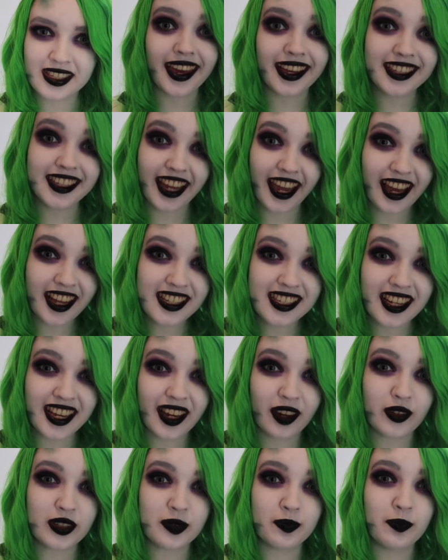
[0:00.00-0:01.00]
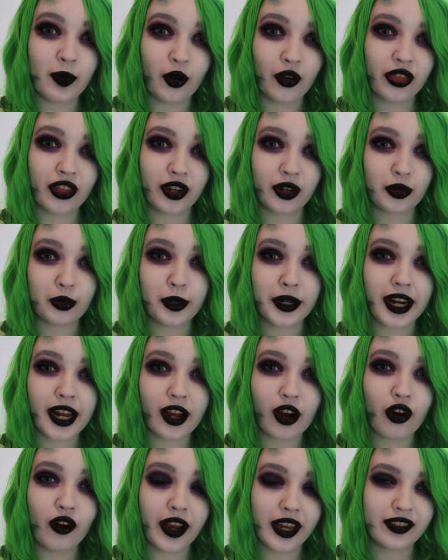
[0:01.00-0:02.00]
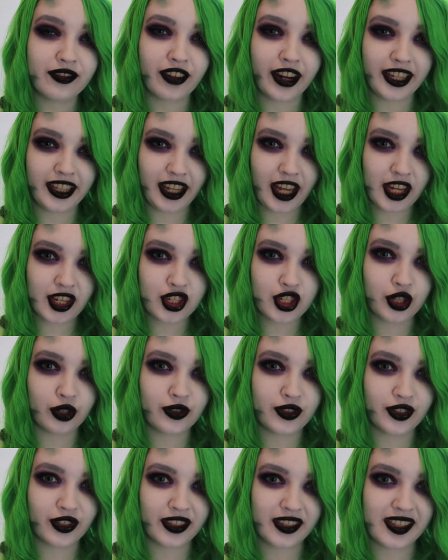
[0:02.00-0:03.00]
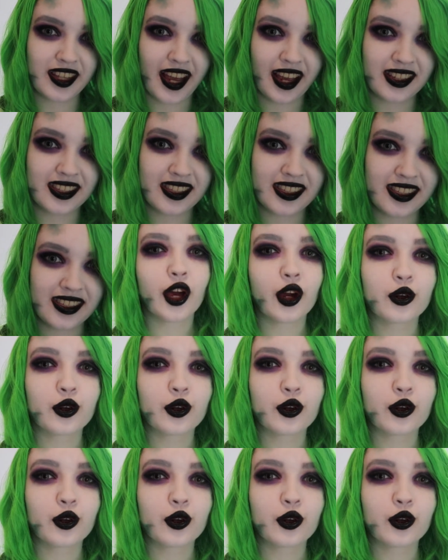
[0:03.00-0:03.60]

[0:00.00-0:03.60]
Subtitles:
And yet, it was both a critical and financial success,